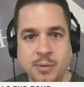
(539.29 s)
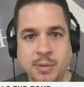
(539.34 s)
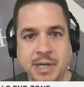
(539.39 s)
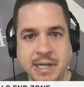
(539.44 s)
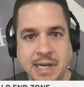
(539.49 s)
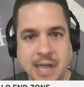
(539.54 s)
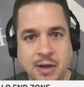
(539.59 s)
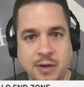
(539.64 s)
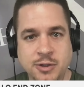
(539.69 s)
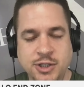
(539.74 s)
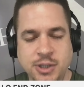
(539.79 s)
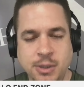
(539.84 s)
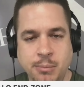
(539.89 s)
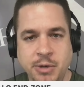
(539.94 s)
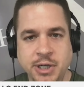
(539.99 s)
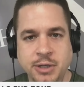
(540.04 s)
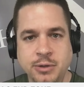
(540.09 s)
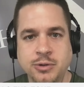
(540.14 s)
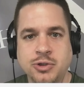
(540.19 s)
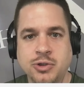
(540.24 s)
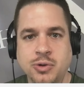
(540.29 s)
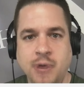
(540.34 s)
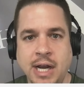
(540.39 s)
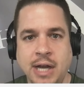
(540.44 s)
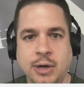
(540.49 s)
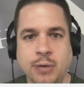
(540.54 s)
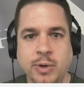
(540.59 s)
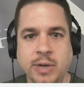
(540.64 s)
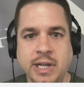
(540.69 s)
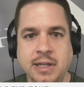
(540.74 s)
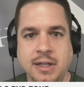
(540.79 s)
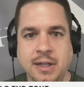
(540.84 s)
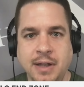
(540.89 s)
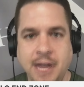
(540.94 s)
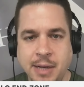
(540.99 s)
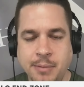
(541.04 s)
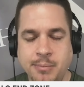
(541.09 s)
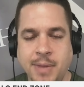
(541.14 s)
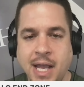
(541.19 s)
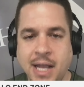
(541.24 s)
but now somebody who's trying to
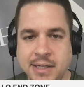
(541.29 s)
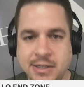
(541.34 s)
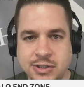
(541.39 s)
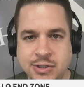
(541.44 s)
reclaim that